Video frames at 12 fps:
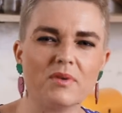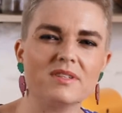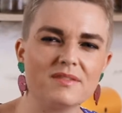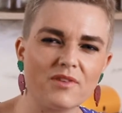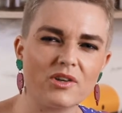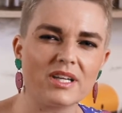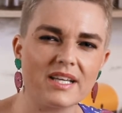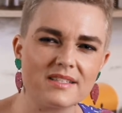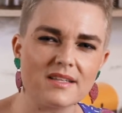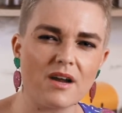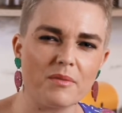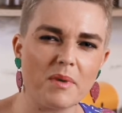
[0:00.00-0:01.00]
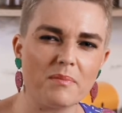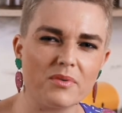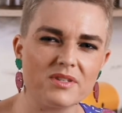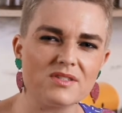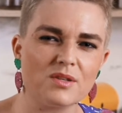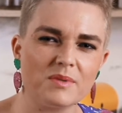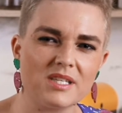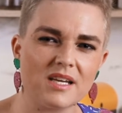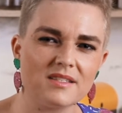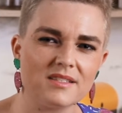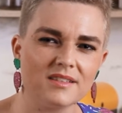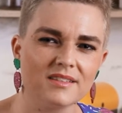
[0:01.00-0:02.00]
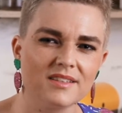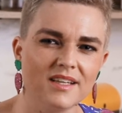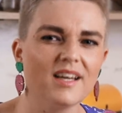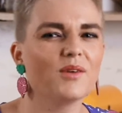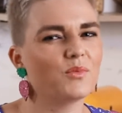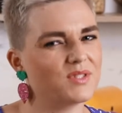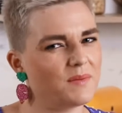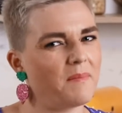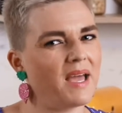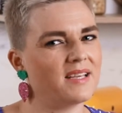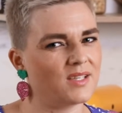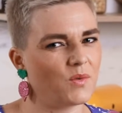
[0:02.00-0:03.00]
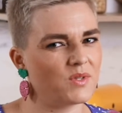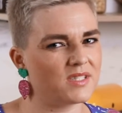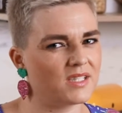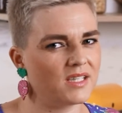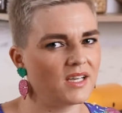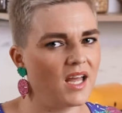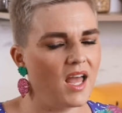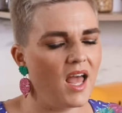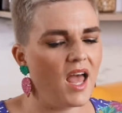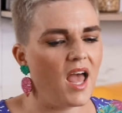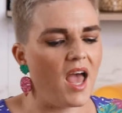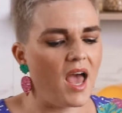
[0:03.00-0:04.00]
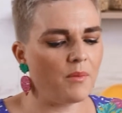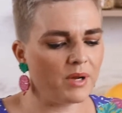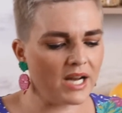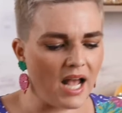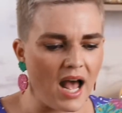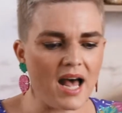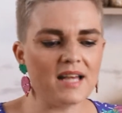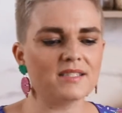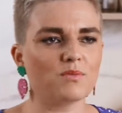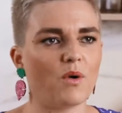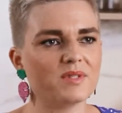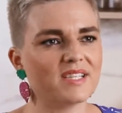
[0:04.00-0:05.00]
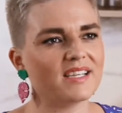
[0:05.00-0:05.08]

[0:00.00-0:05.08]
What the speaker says: it as fondly as I remember it, Super Taster? It was amazing, wasn't it? And when I asked what was in